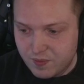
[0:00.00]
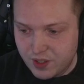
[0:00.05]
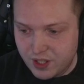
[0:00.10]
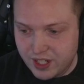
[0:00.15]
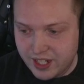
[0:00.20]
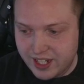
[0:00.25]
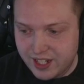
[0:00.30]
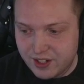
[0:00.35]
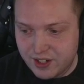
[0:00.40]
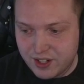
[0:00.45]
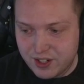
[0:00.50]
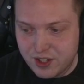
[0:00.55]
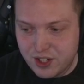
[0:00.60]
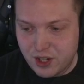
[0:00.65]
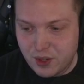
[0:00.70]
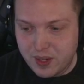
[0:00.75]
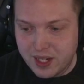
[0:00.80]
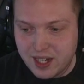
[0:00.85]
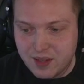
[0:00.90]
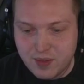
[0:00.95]
You need your own
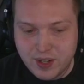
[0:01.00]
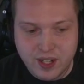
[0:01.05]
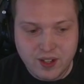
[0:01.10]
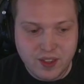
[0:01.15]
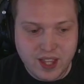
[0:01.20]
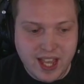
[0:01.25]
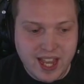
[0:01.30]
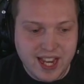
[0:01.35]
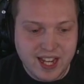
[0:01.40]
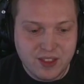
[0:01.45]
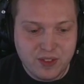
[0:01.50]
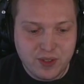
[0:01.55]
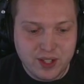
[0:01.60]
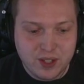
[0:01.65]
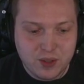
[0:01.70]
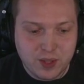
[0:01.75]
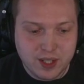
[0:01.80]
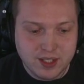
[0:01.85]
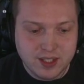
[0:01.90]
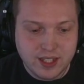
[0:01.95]
Chewy livery on that
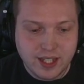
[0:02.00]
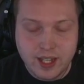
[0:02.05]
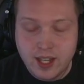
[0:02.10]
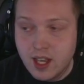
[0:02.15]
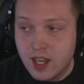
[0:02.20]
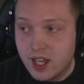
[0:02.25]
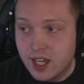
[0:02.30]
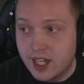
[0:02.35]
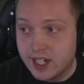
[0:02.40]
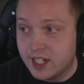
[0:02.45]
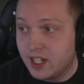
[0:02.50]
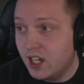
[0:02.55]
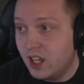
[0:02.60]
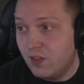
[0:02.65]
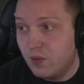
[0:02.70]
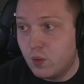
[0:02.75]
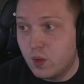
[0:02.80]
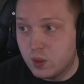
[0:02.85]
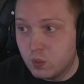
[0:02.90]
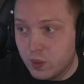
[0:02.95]
A320. I'd
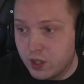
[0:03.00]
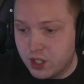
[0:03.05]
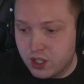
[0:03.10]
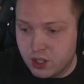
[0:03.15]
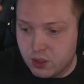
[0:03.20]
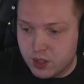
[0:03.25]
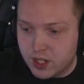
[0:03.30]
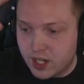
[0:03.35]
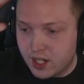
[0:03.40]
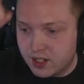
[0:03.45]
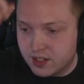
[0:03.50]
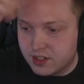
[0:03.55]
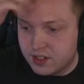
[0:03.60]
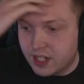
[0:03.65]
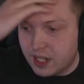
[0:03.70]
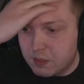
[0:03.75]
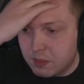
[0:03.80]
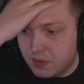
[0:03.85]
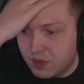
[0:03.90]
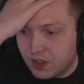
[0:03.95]
love one with the new colour
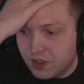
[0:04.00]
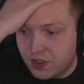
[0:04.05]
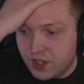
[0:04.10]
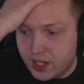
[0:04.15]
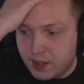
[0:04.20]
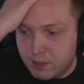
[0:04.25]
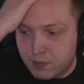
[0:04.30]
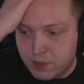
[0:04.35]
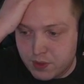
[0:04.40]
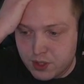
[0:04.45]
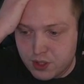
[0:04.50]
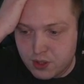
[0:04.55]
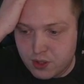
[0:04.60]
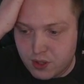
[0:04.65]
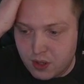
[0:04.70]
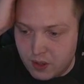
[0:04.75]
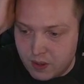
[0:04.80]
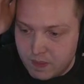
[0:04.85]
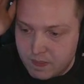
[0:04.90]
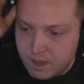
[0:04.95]
scheme of the theme for
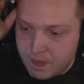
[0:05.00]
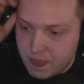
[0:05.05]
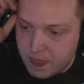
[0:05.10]
sure.